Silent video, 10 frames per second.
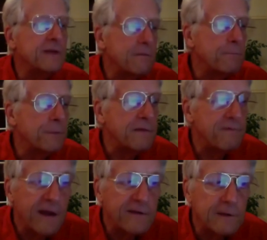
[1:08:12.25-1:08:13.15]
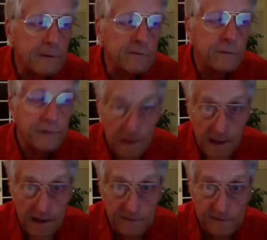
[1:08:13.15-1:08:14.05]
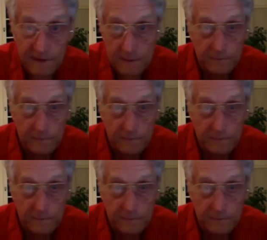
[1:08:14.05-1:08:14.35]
play fast and loose with alliances and with